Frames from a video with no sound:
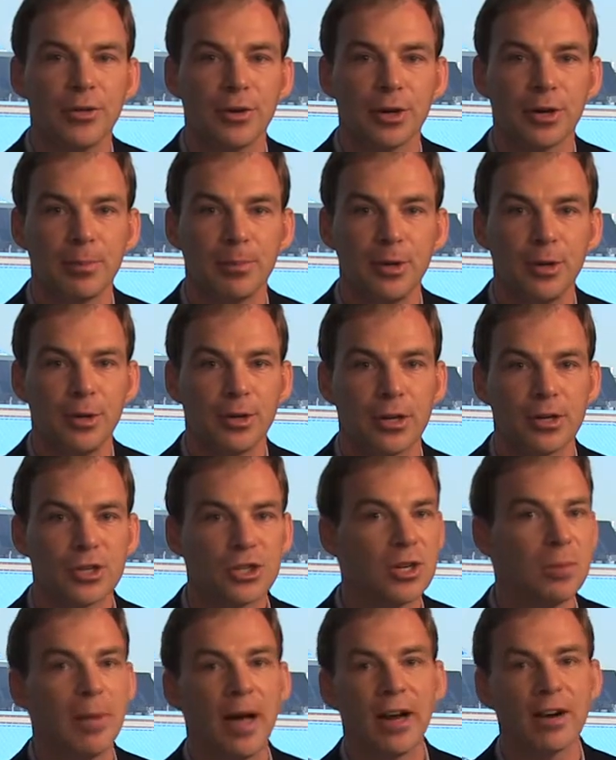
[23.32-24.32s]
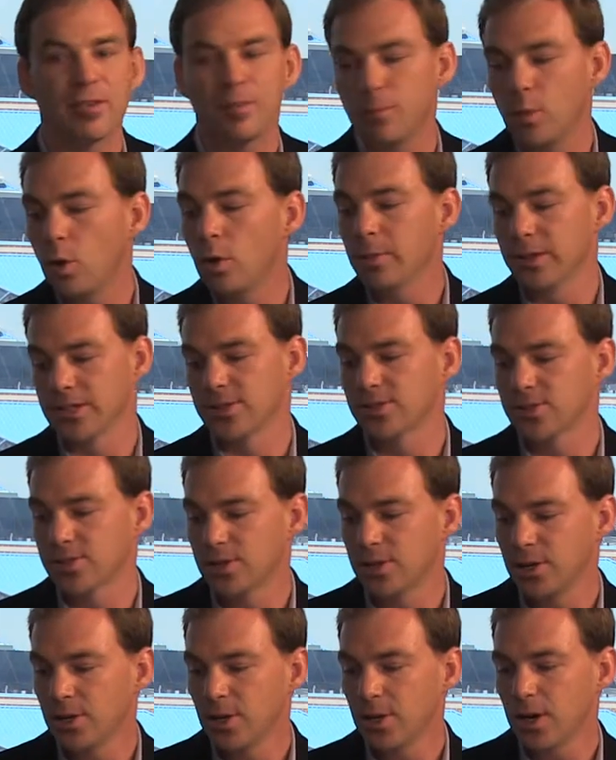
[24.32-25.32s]
of your computer in just a matter of moments.
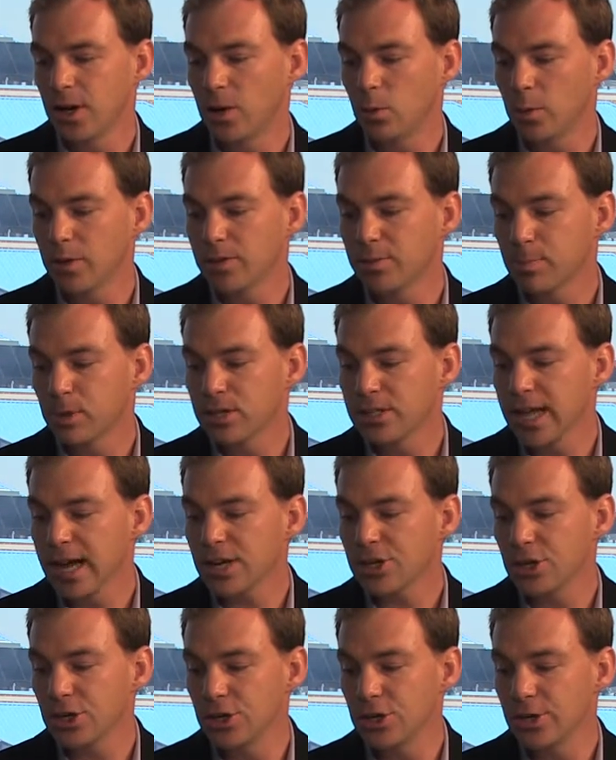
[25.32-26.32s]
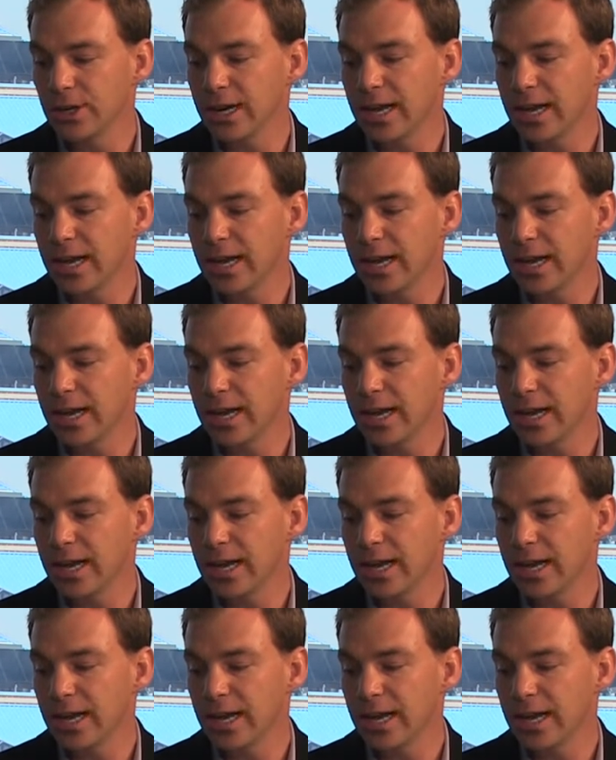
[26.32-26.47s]
Uh, with protection, you